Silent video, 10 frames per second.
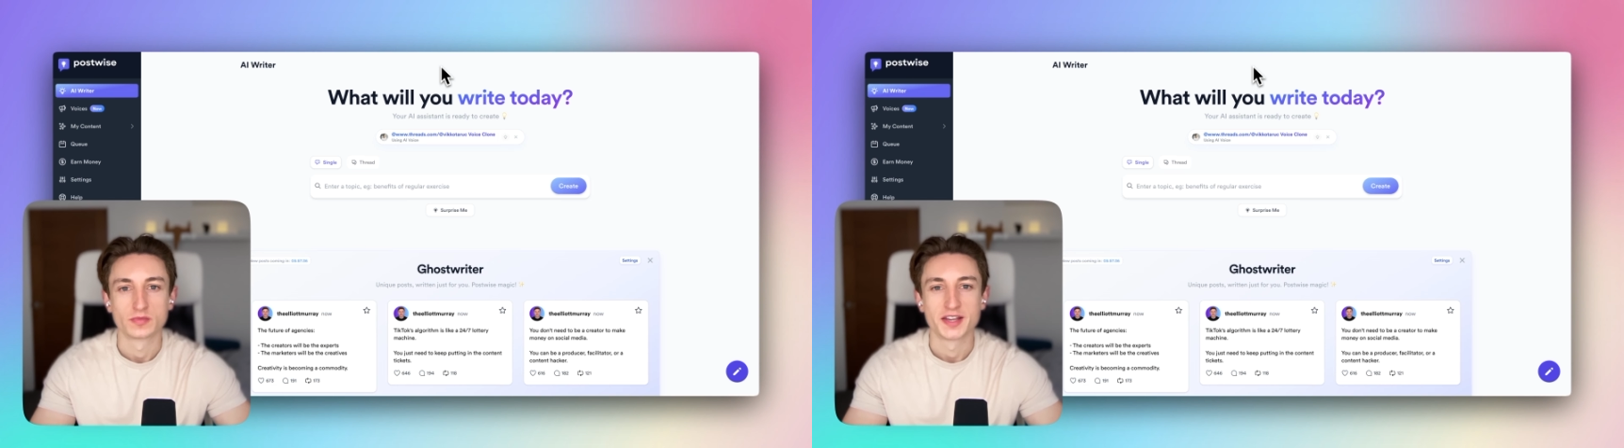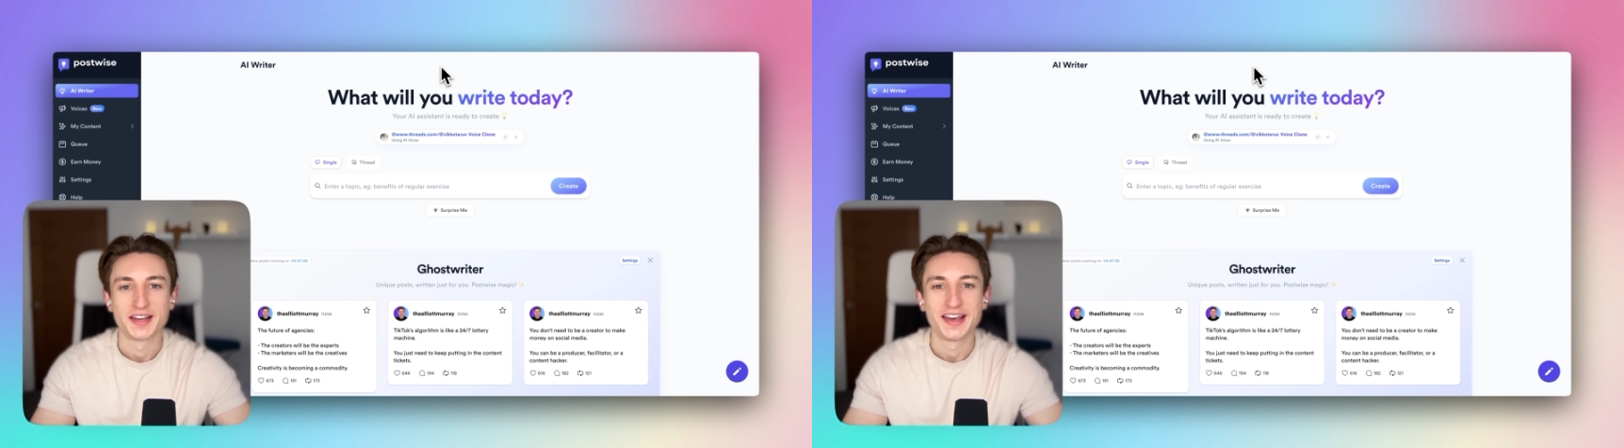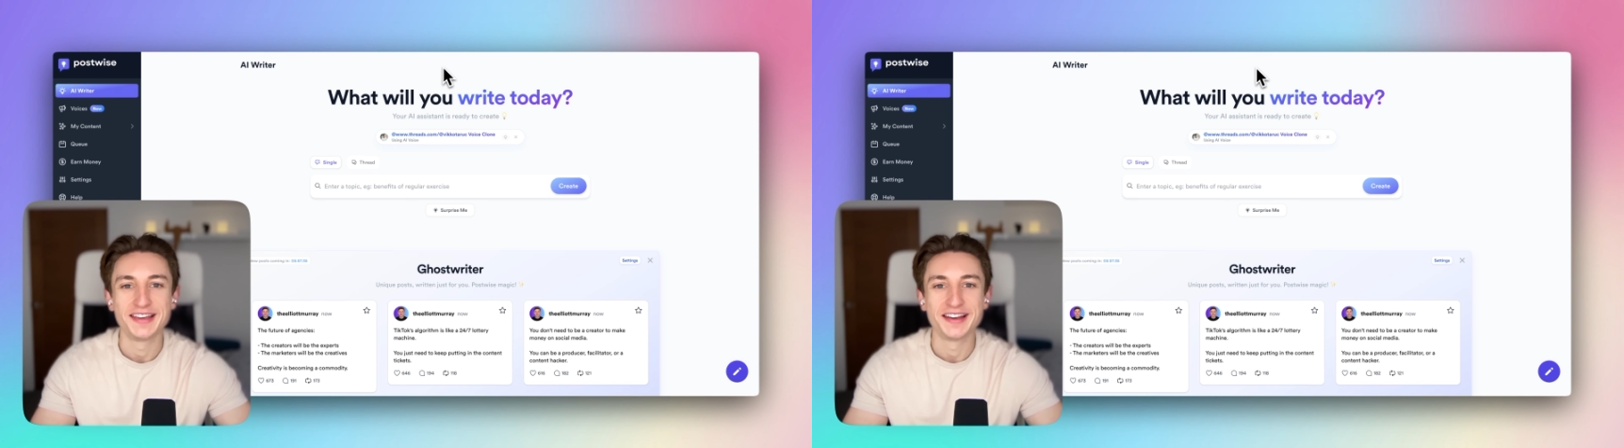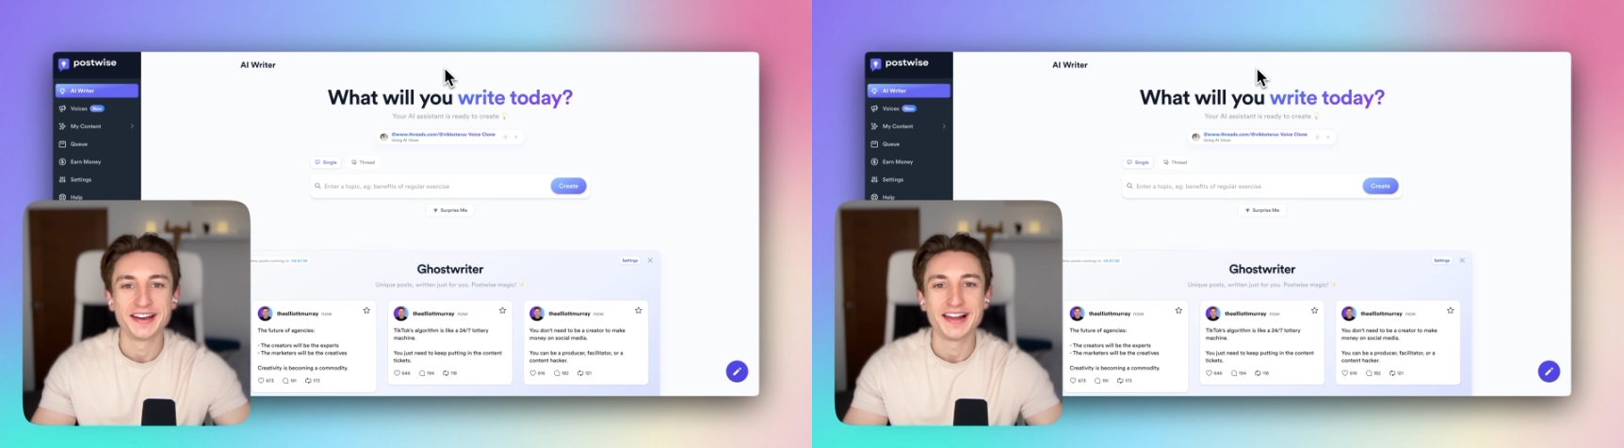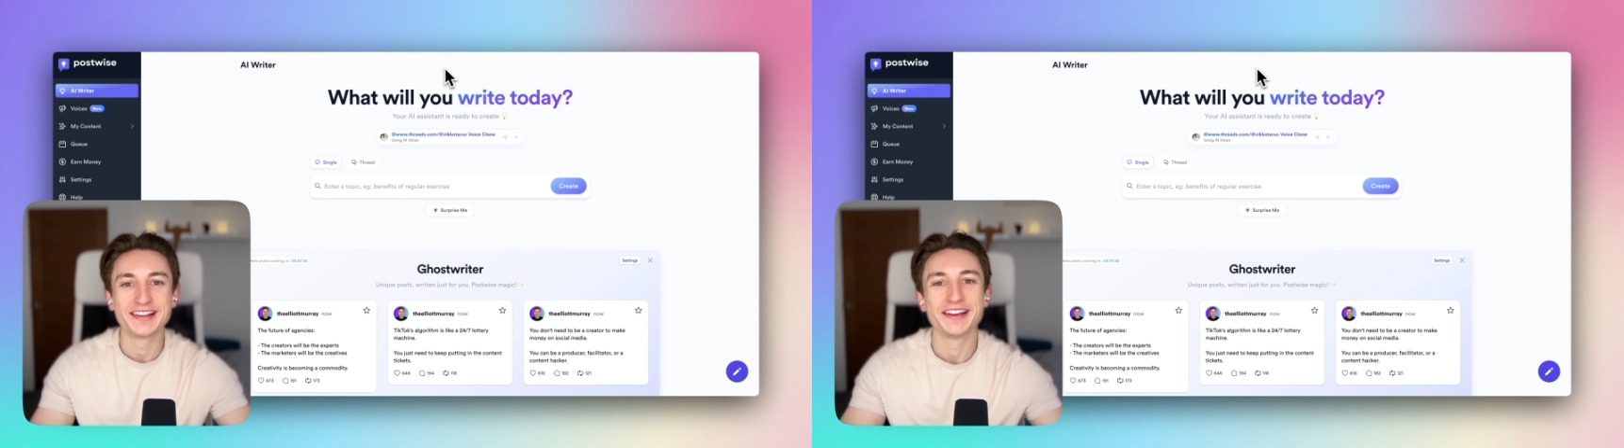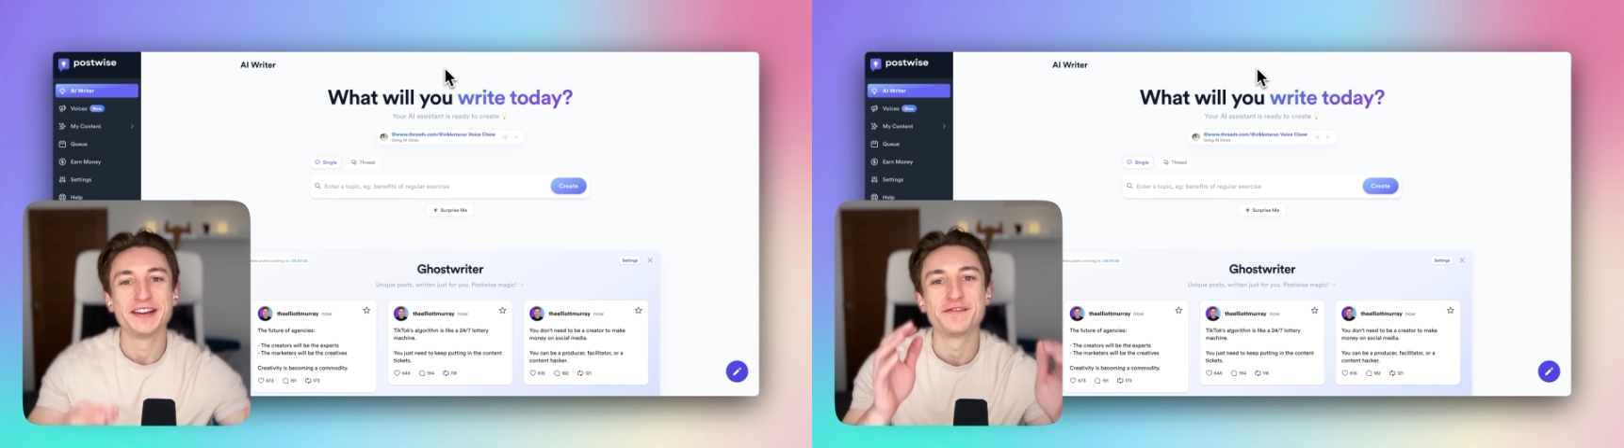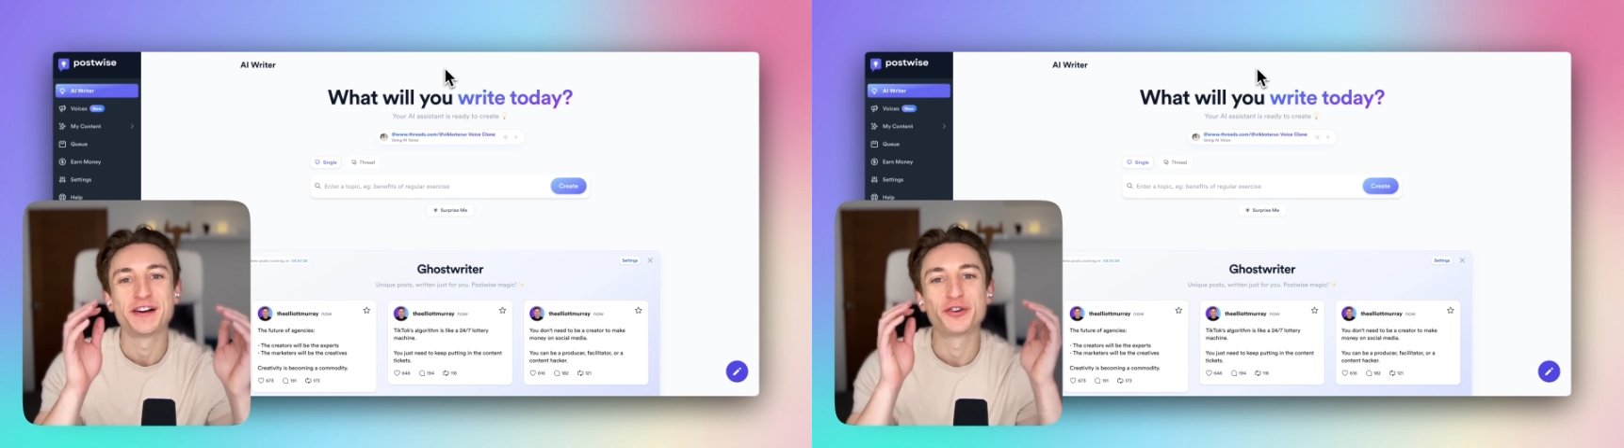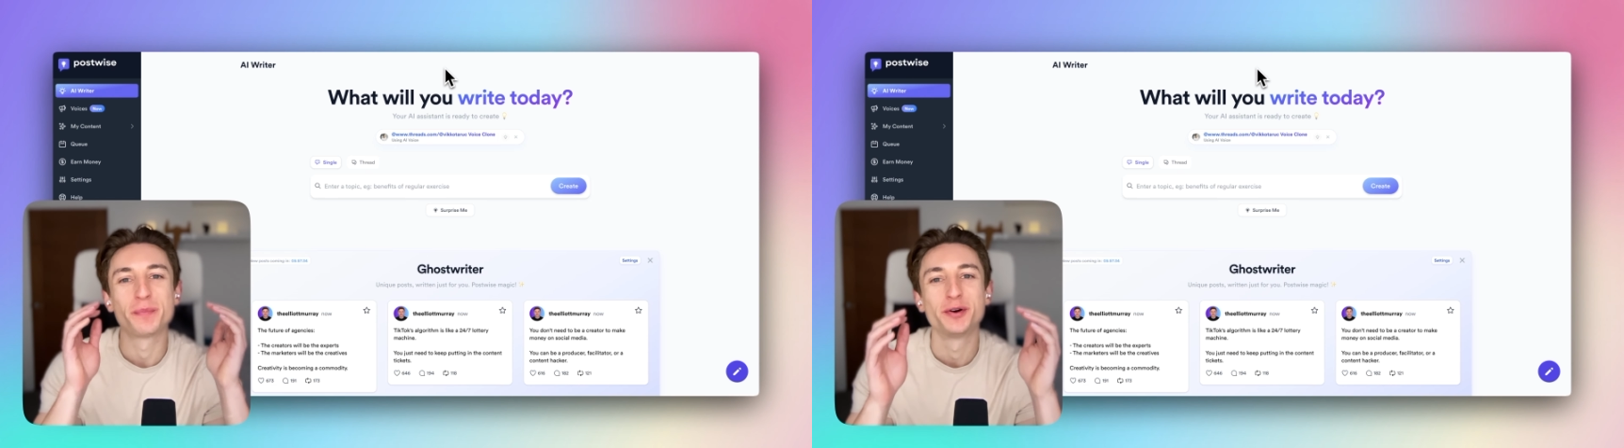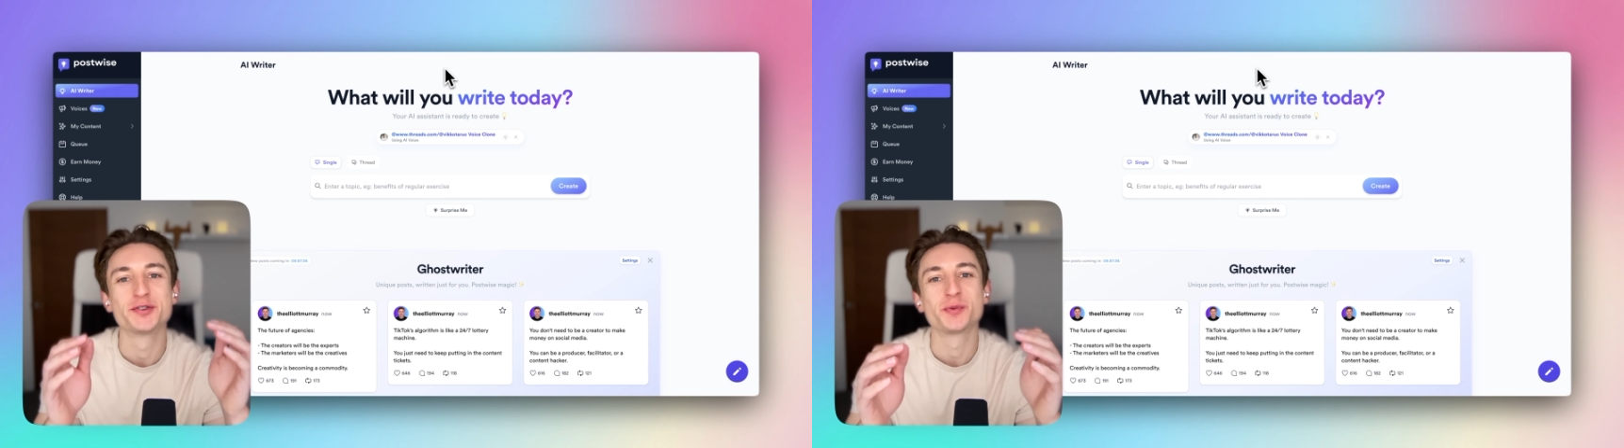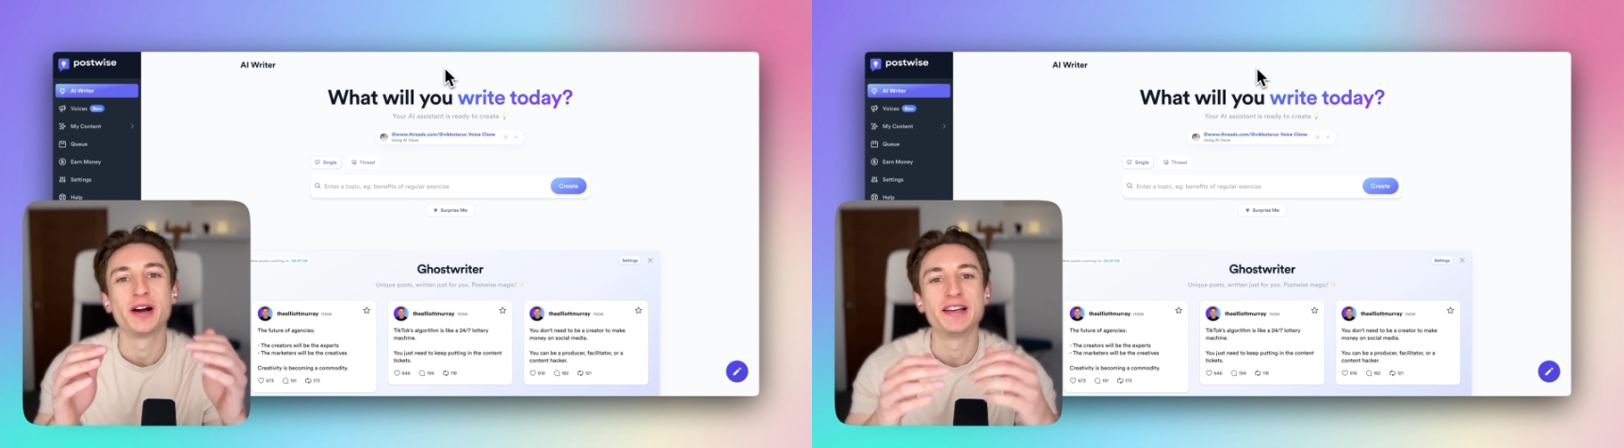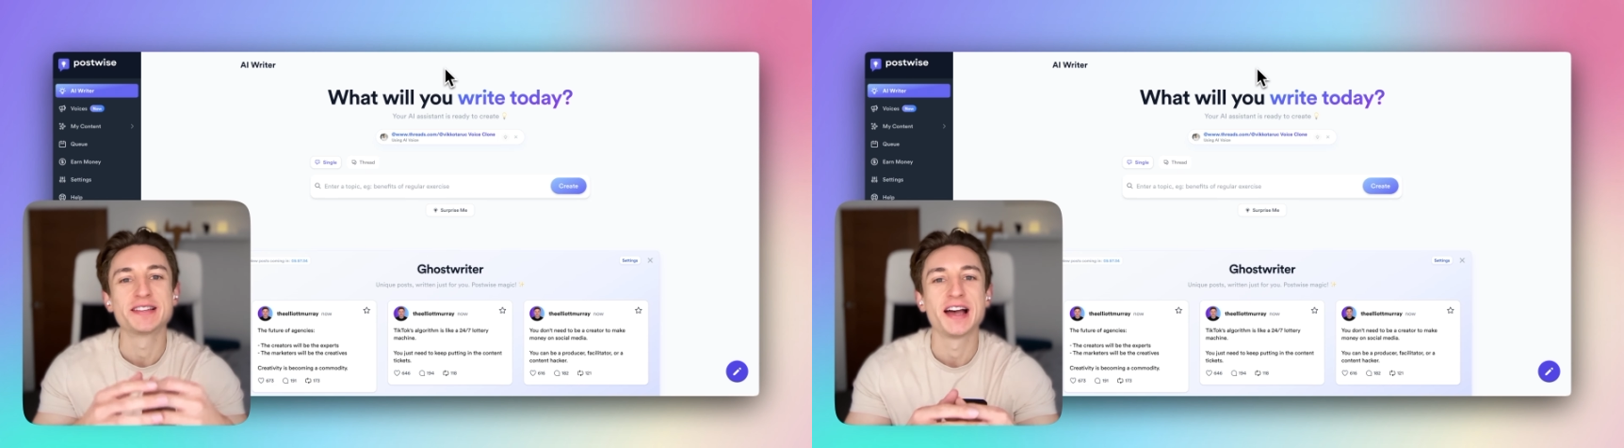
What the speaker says: Hey there, Elliot here, founder of Postwise.